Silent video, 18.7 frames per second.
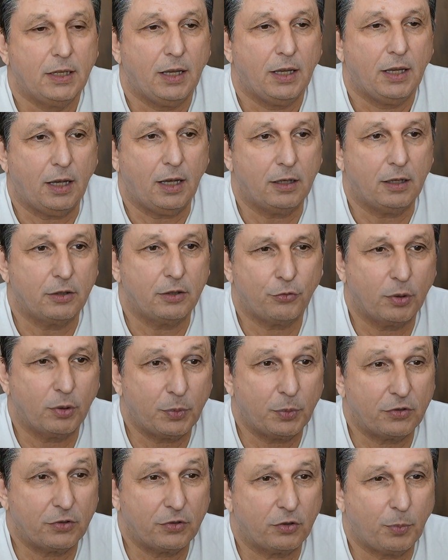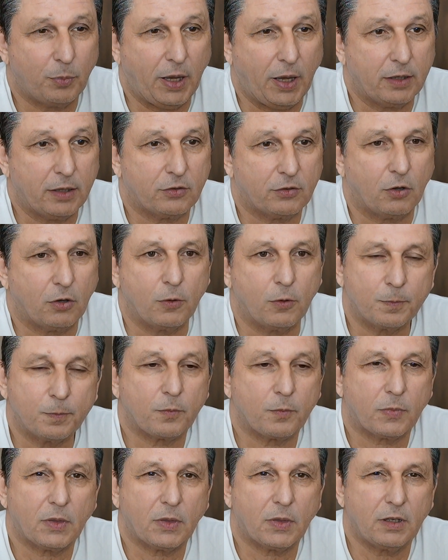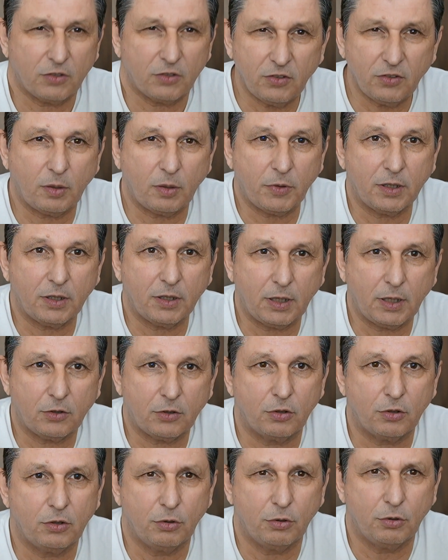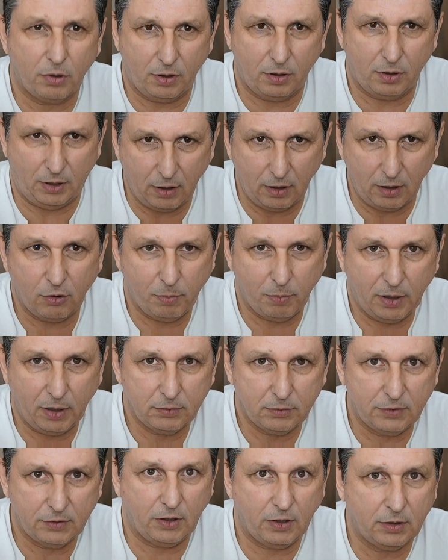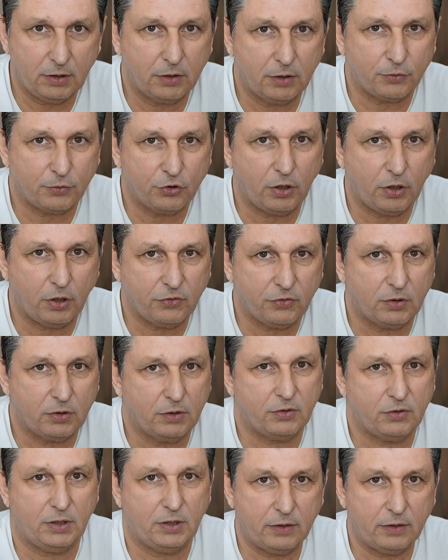a few episodes back. So is it something that you think about, designing for justice and